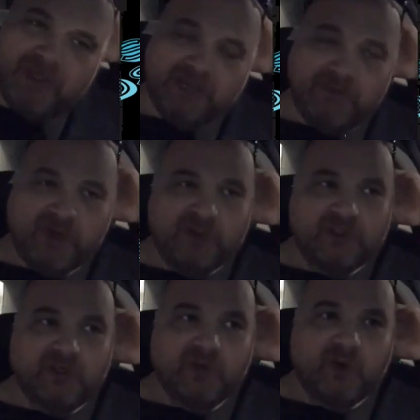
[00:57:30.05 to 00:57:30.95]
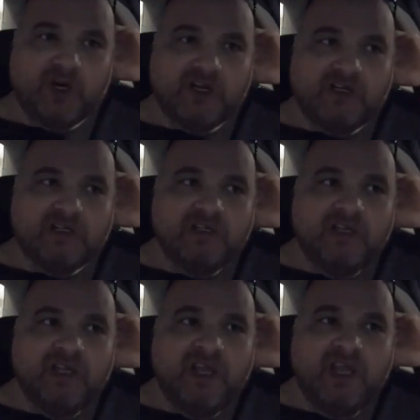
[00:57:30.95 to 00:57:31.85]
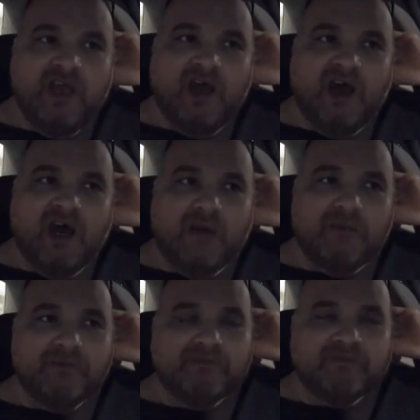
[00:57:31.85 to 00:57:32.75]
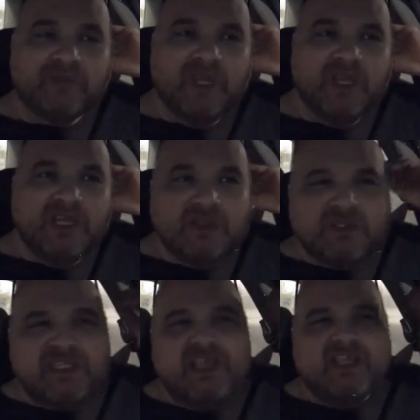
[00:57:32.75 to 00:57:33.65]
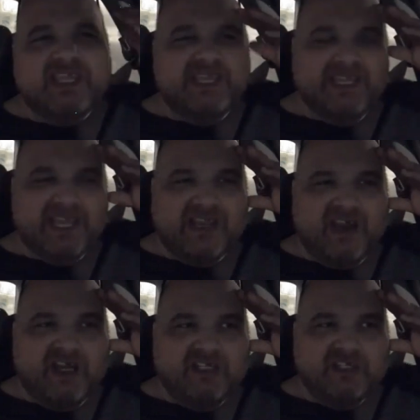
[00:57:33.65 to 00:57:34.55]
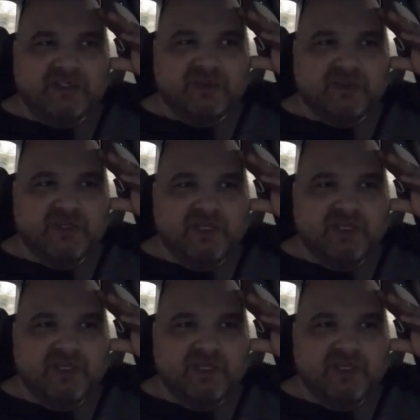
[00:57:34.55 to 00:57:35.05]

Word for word: Nick Burke is a good worker. Um, there was another kid on that card too.